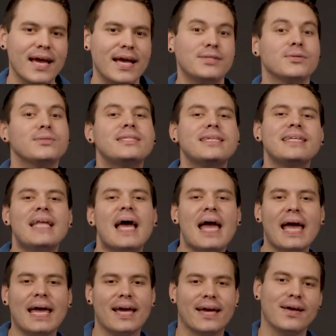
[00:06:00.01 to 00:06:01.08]
And so
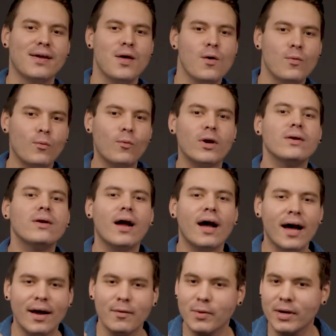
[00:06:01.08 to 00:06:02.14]
today, we're
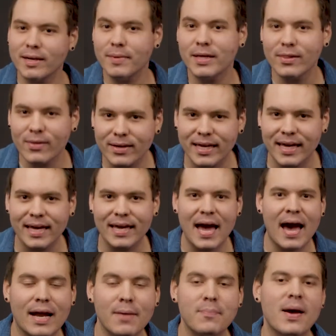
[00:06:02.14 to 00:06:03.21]
going to be looking
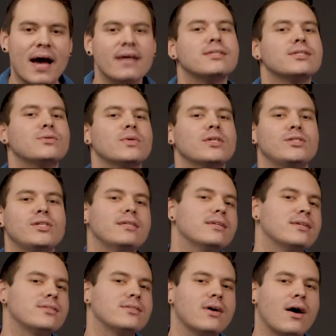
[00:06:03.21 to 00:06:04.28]
a passage where
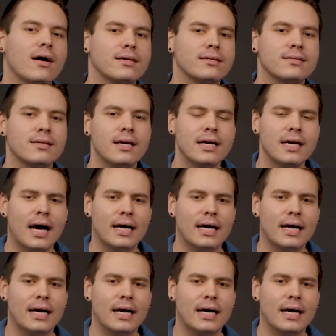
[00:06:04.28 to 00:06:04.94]
Jesus talks